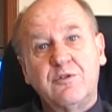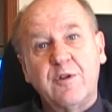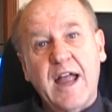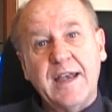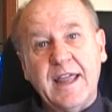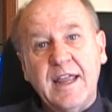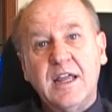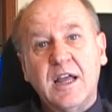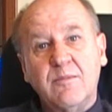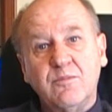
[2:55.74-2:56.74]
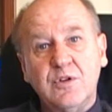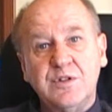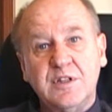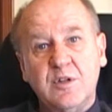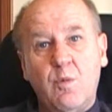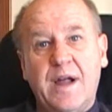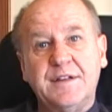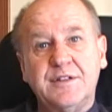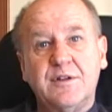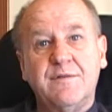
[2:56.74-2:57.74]
create income using the
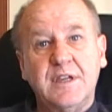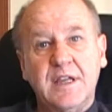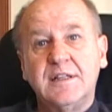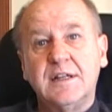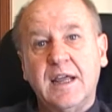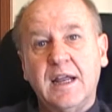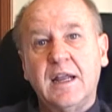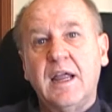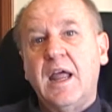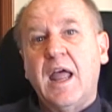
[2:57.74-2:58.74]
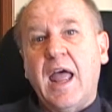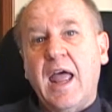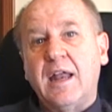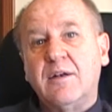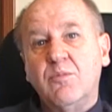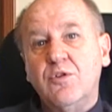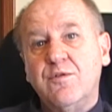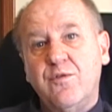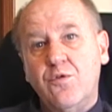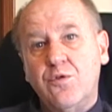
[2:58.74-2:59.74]
wonders of the internet and
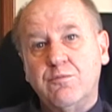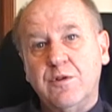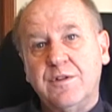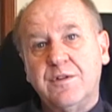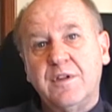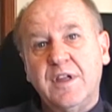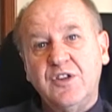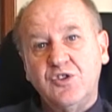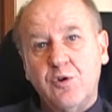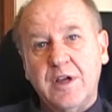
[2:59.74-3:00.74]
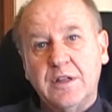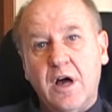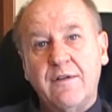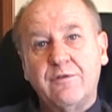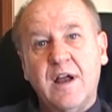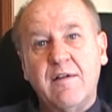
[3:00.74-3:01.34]
move forward with enjoying life